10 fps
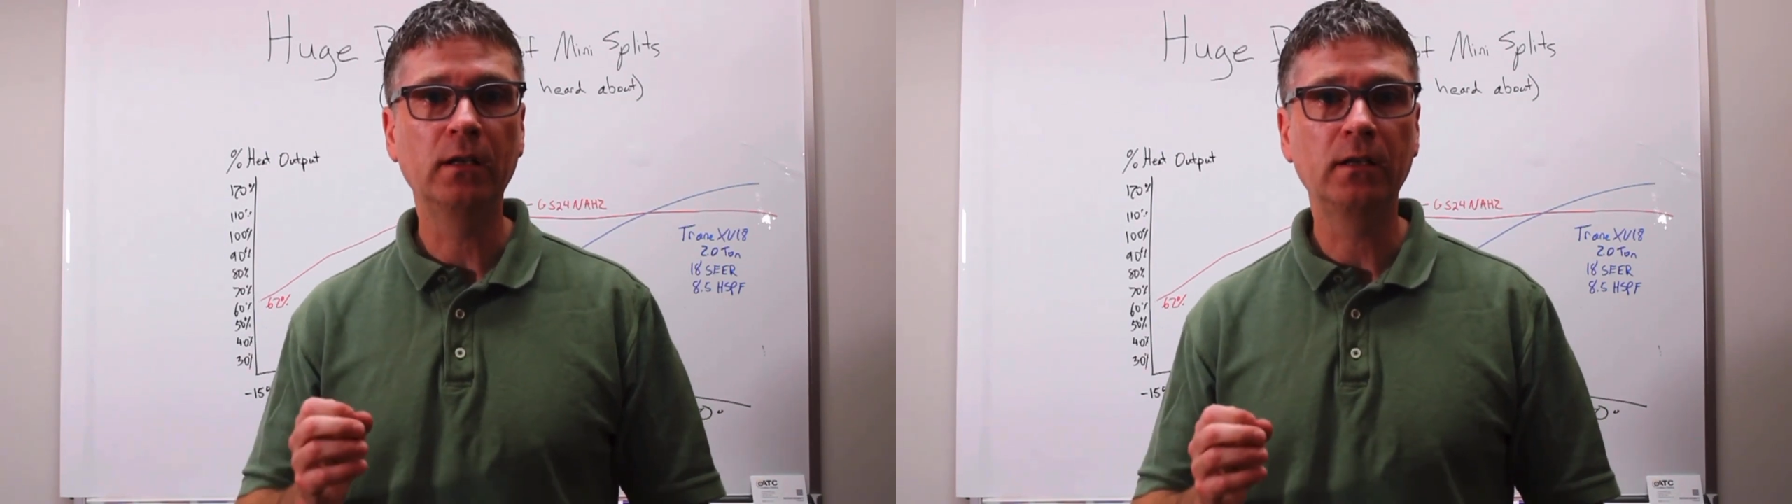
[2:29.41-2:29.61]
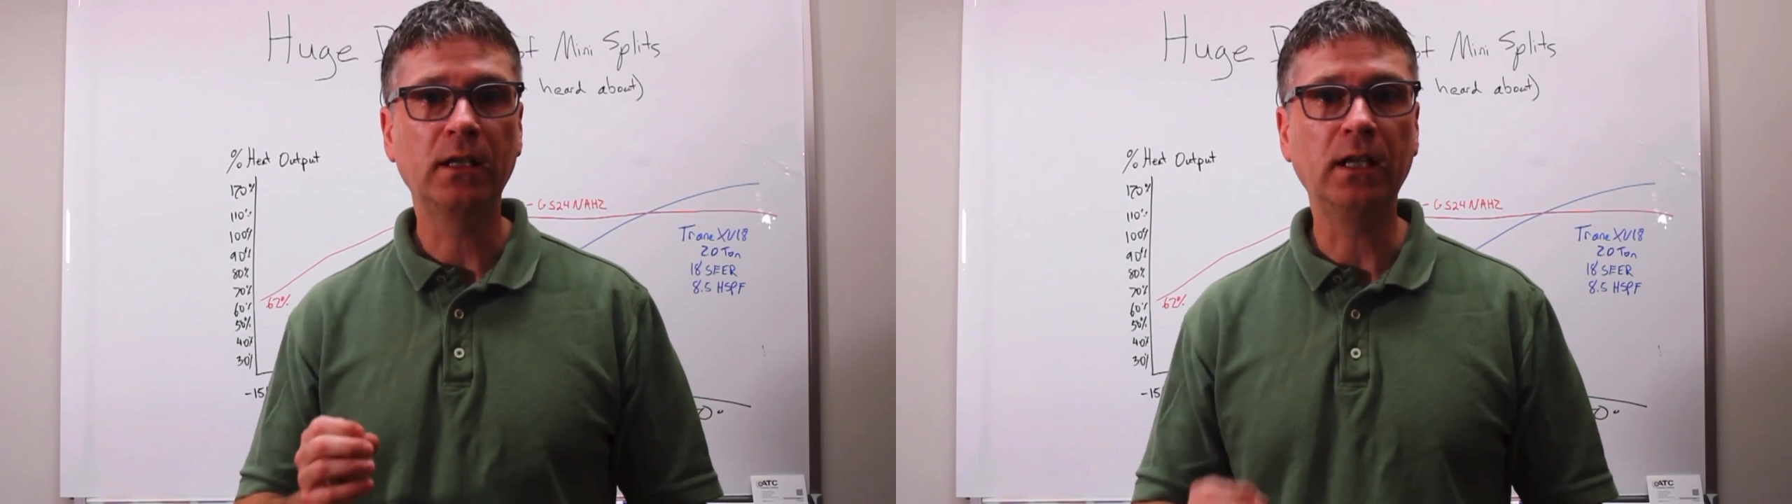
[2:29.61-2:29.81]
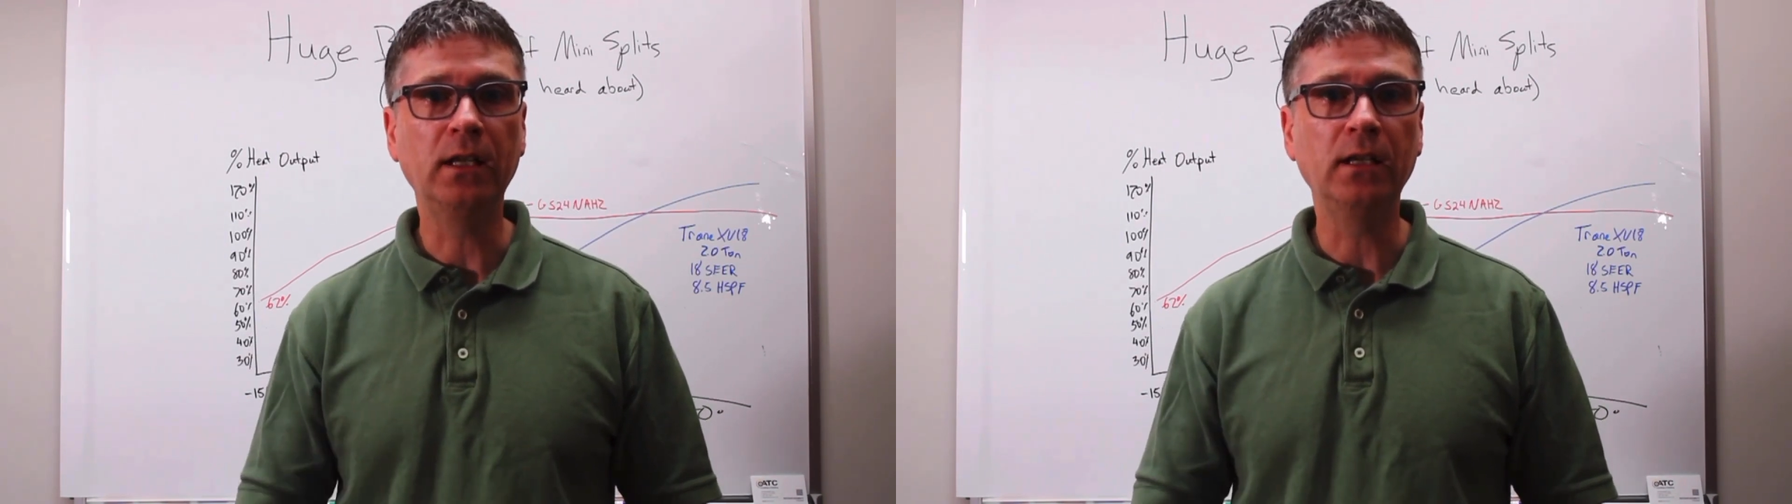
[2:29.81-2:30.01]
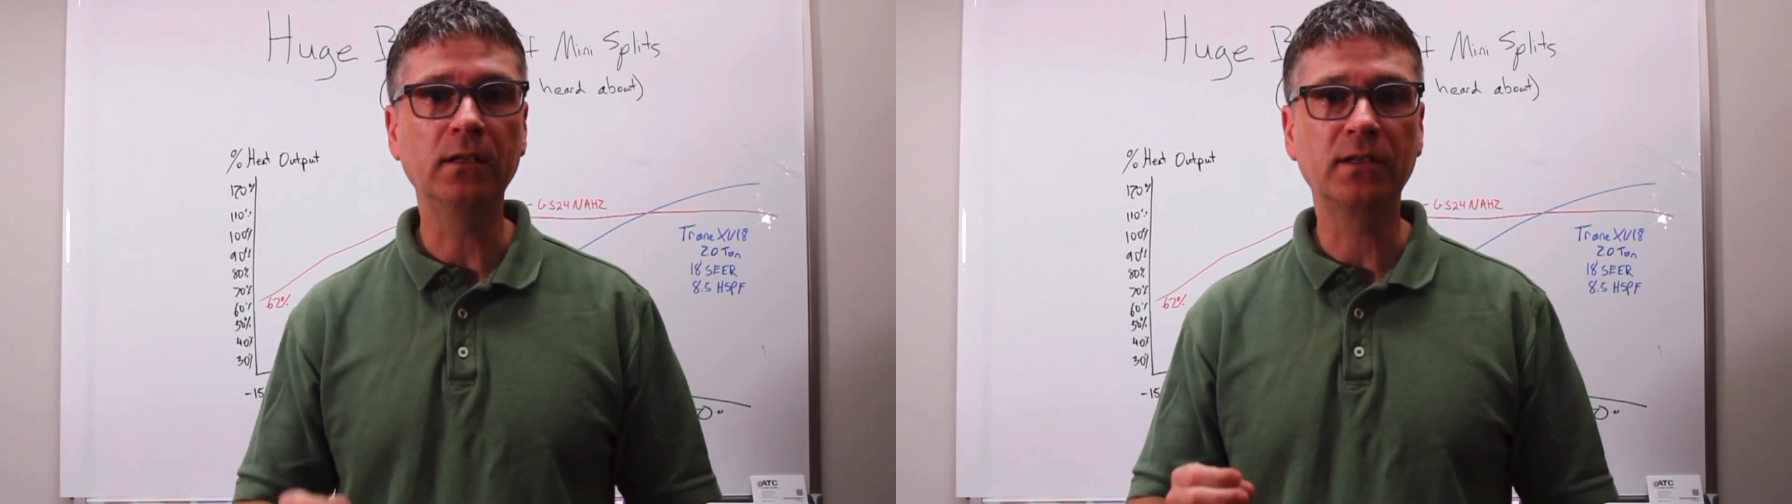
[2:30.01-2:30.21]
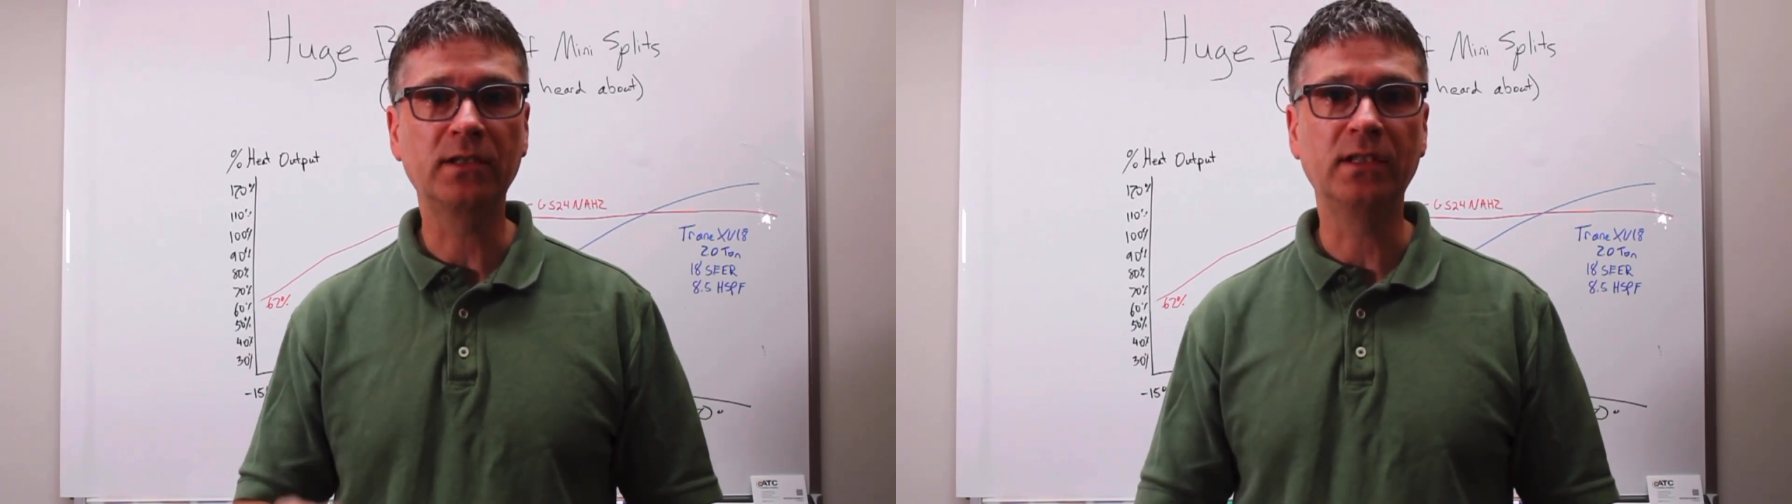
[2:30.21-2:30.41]

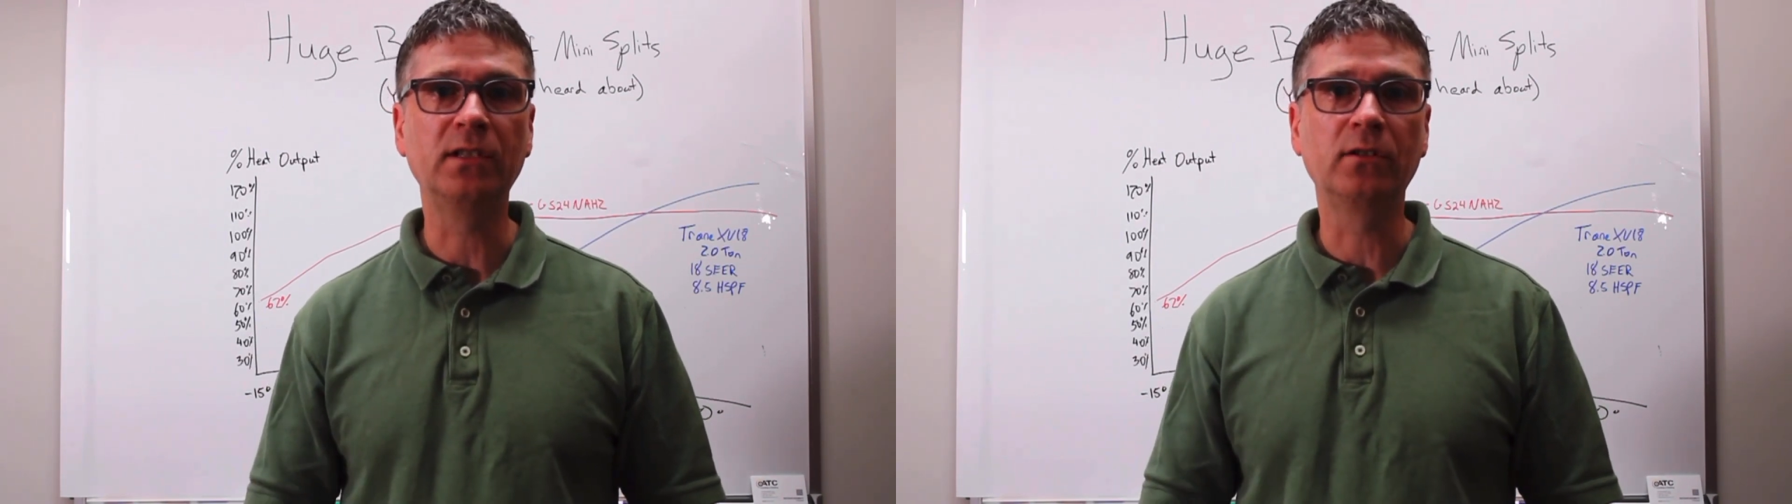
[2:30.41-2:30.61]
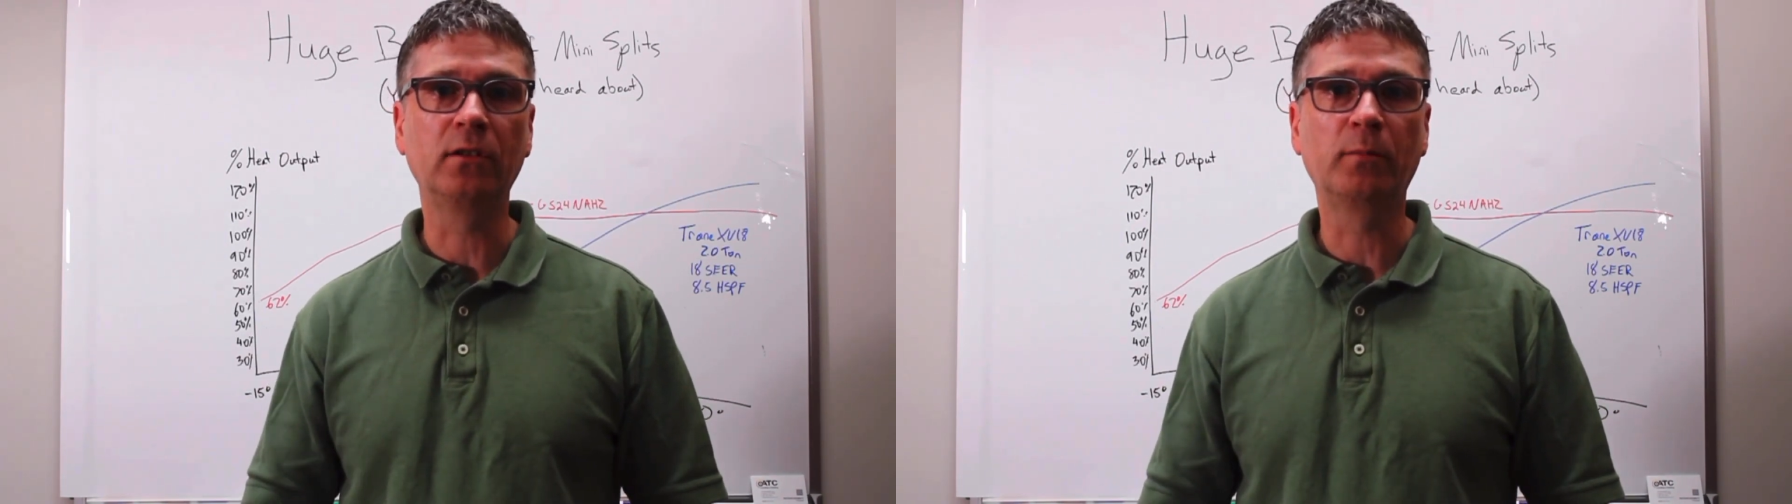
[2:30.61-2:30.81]
Heating Seasonal